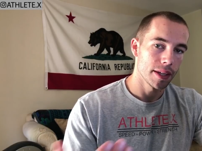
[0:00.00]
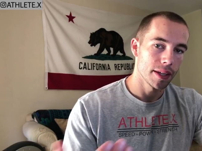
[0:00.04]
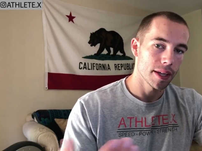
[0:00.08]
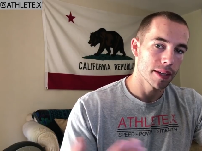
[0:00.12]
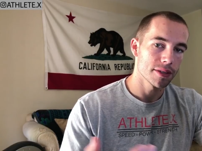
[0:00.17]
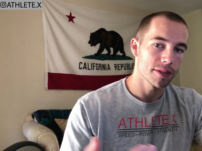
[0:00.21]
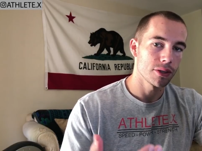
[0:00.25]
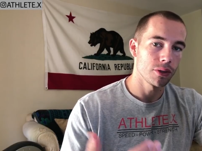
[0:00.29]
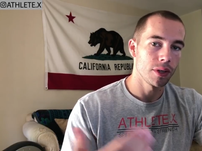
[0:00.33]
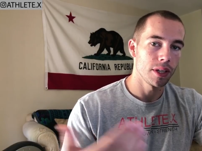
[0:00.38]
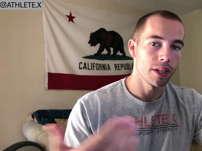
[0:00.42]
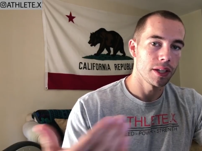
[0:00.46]

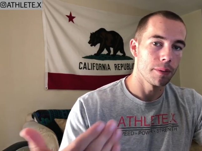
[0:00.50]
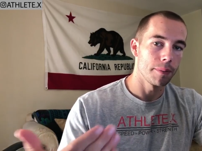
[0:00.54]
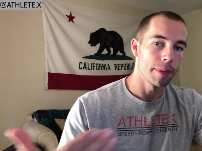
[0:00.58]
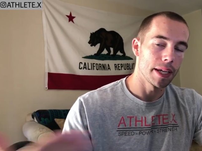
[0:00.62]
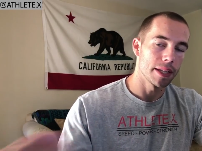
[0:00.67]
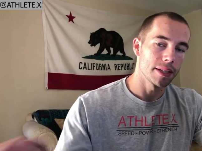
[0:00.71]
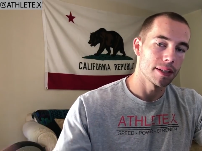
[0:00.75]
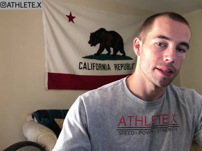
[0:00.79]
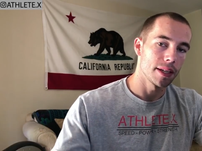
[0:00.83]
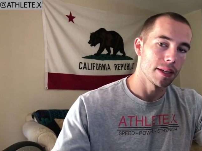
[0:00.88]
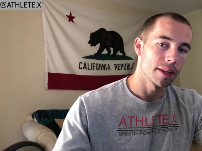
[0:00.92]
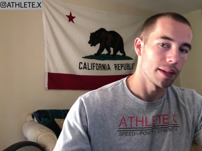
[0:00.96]
Yes, you need to
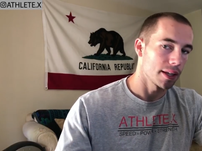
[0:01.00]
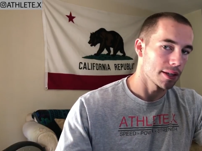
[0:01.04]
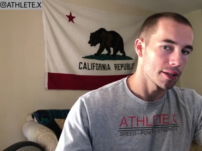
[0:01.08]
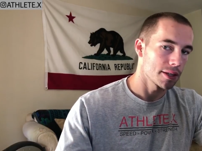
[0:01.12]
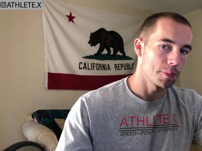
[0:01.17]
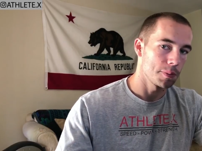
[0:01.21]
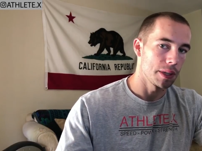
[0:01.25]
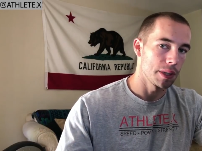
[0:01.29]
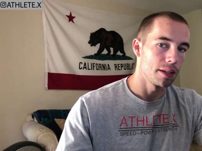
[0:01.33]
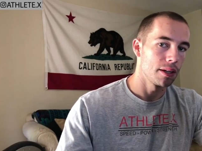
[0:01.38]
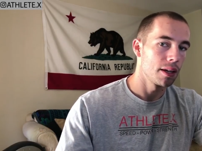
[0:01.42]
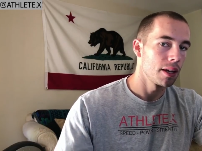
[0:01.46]
maintain that
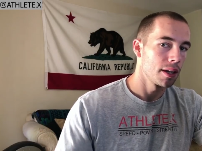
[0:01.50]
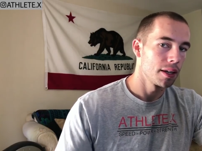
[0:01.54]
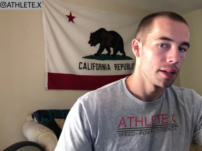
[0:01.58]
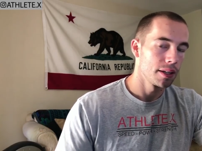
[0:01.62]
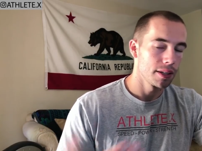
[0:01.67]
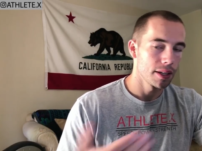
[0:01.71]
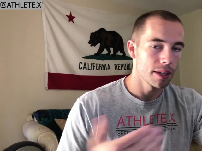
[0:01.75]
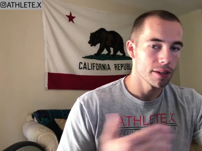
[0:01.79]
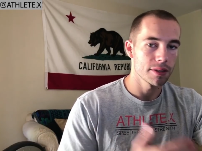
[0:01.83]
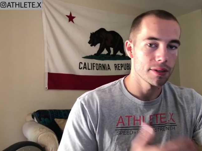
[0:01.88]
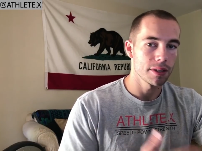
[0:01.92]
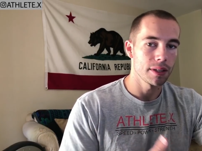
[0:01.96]
speed.
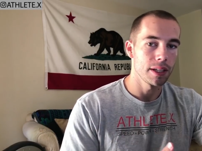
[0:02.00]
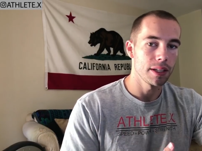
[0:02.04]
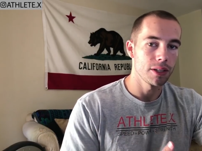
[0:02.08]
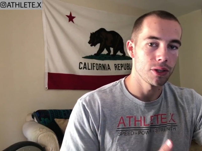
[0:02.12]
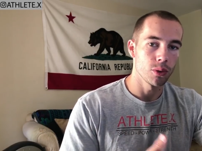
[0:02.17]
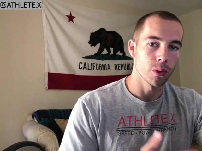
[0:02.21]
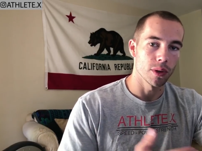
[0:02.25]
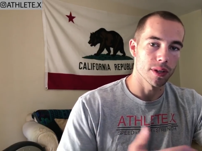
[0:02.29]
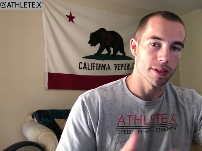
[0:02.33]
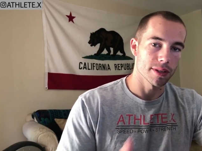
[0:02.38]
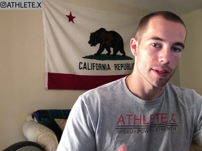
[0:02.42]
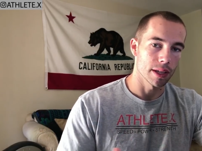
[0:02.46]
Yes, you need
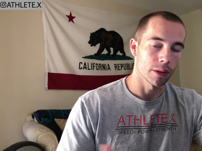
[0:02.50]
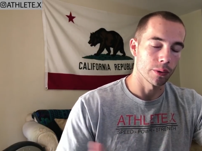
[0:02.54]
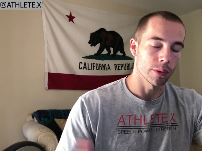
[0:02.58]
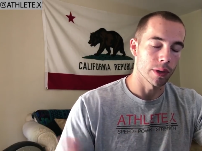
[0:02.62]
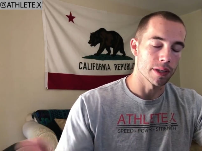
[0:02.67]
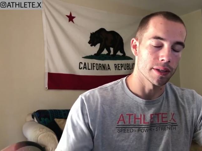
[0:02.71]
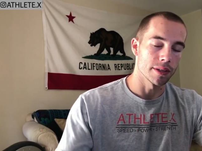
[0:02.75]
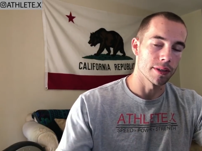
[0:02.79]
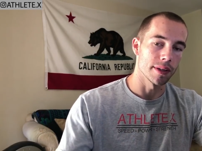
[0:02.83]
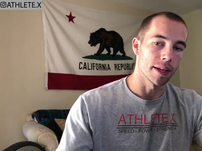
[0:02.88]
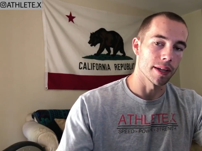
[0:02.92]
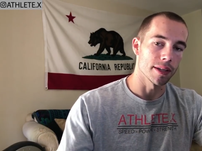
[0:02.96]
to
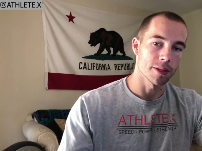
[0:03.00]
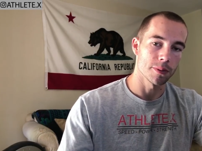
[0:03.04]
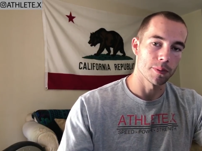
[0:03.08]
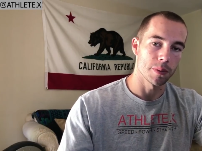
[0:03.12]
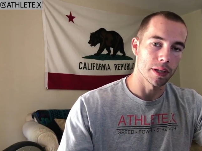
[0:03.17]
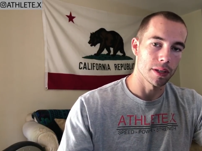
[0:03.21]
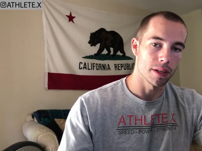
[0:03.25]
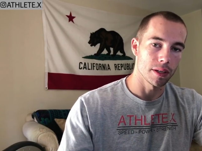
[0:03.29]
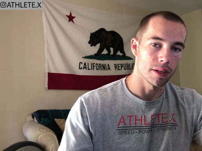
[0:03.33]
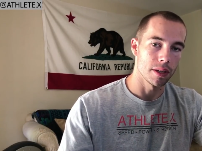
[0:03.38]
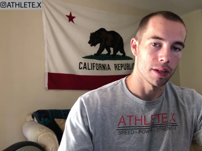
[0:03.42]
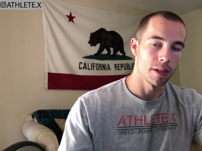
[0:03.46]
accelerate to that
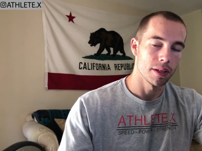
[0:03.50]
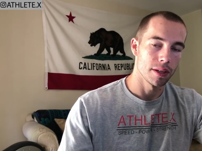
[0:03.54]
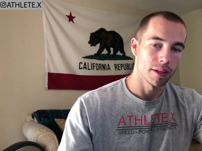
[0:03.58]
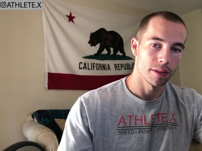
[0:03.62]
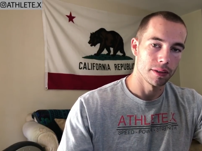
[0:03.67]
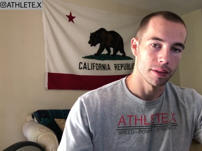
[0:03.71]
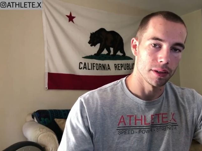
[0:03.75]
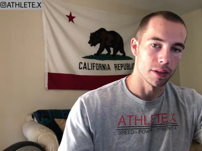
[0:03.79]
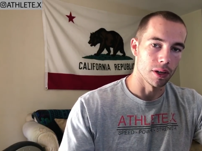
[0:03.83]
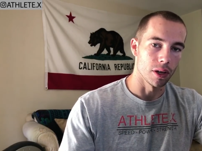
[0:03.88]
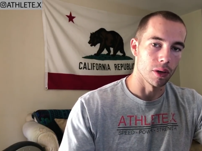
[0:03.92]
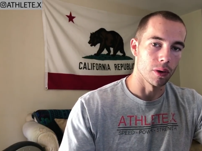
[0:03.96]
speed,
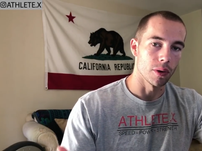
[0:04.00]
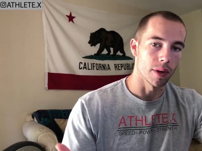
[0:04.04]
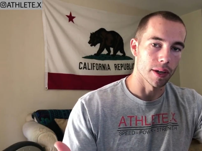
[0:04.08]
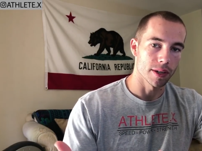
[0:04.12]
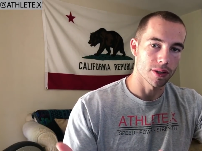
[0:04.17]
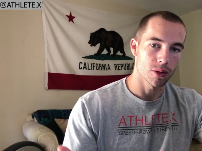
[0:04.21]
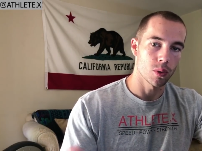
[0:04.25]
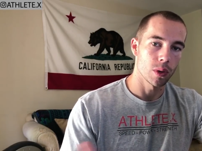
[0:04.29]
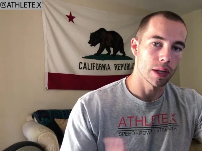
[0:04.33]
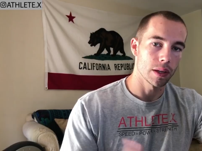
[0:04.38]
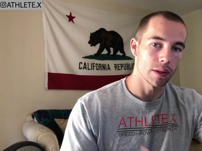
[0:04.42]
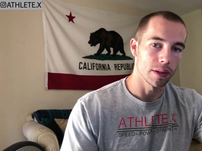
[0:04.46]
you know,
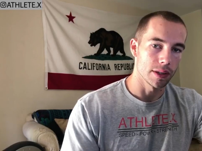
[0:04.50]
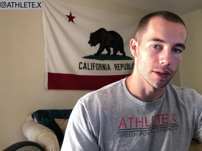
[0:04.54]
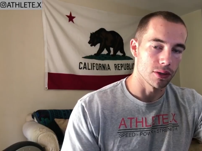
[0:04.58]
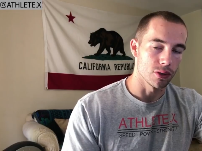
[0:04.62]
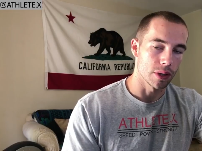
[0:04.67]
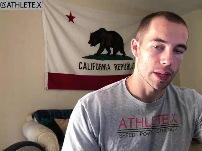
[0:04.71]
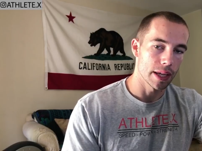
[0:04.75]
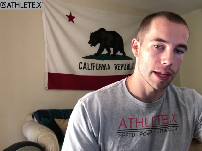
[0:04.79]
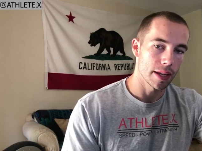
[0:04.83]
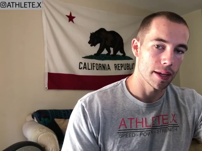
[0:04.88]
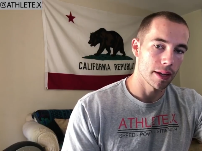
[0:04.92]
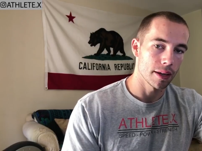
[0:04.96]
as quickly as you
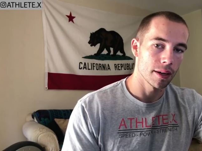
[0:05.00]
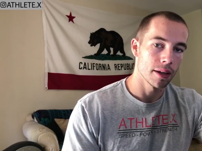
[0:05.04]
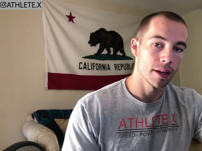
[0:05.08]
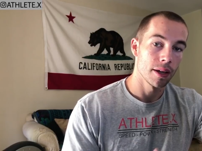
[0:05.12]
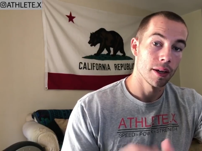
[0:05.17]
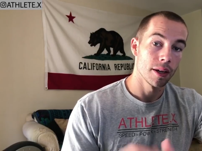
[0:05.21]
can,